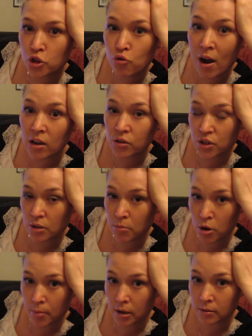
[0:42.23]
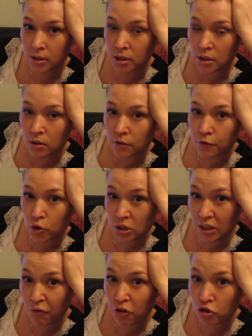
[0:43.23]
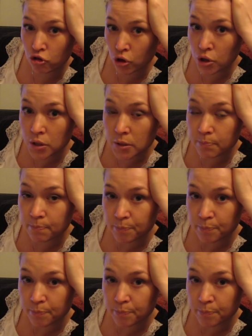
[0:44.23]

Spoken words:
trials at the moment for different drugs,